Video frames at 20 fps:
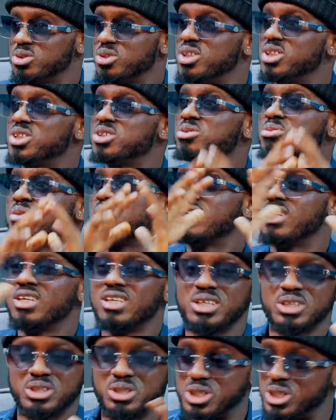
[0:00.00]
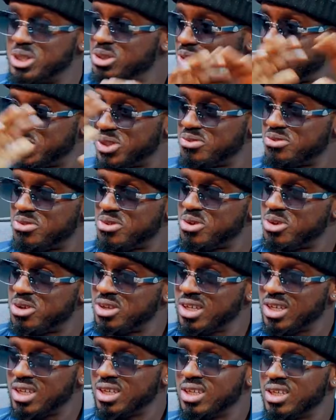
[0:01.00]
no instrument in industry for
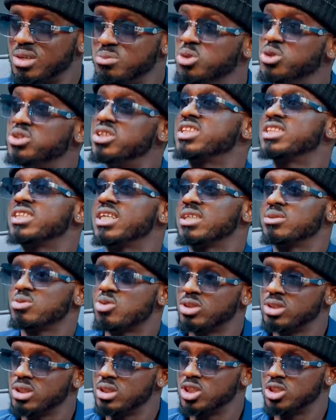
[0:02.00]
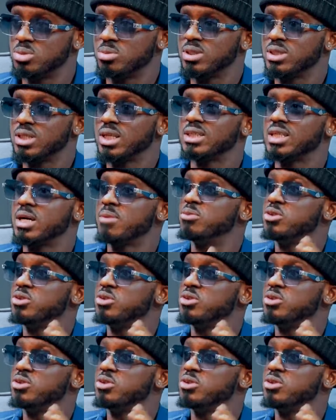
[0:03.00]
musicians, because instrumentalists are